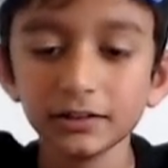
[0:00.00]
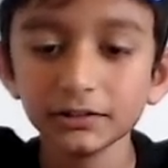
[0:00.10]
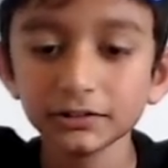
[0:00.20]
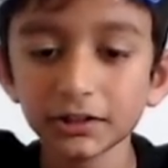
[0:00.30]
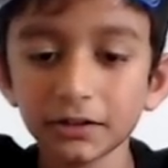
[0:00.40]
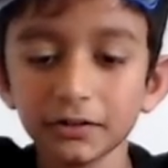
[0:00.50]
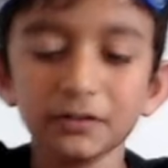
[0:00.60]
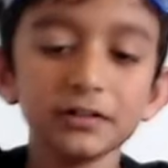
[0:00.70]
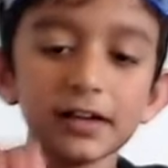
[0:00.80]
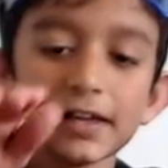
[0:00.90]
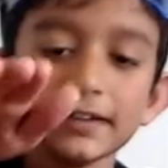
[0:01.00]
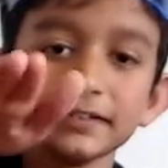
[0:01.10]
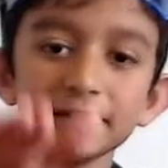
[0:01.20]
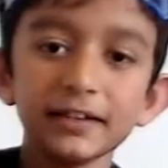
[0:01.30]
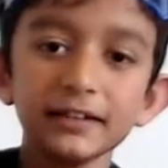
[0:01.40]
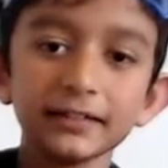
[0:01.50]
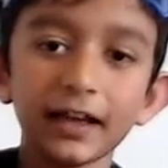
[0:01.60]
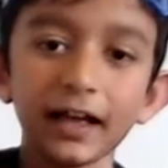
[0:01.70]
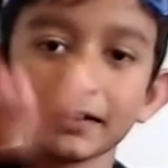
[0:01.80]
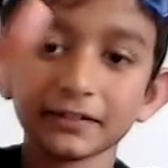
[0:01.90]
So, this is
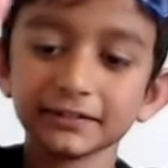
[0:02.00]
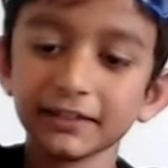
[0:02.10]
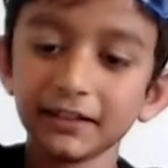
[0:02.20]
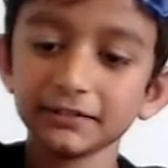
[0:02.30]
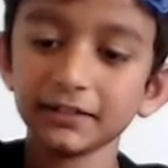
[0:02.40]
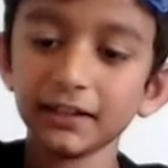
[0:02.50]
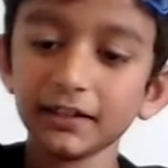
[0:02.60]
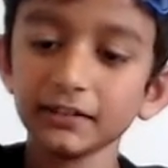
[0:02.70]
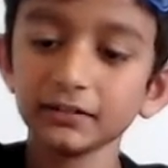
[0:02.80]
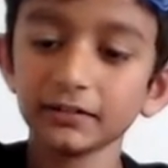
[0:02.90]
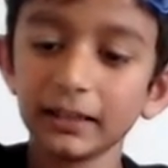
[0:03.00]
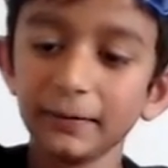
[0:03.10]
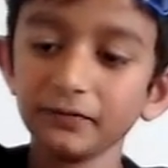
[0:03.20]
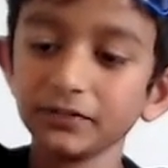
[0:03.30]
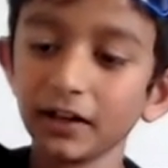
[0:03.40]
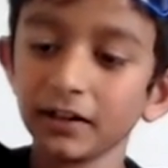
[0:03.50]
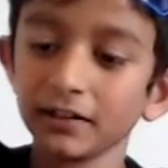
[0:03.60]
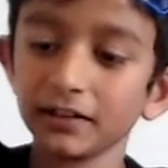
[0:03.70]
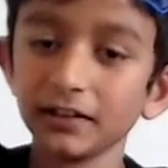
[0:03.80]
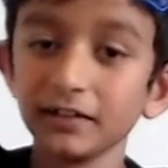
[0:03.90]
Alka-Seltzer, cream of
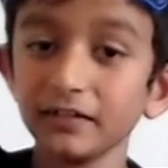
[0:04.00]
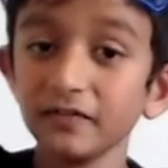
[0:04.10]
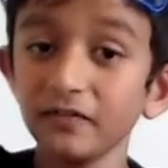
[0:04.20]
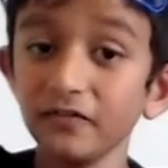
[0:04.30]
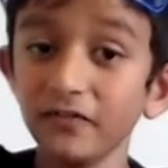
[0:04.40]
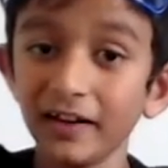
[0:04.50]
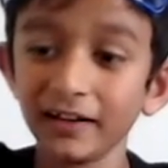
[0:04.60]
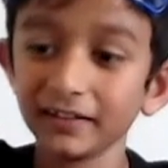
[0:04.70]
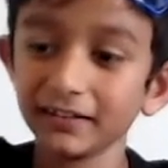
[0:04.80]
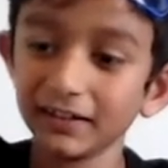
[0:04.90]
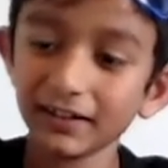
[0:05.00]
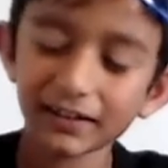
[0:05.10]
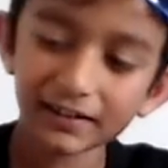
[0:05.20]
tartar, vinegar,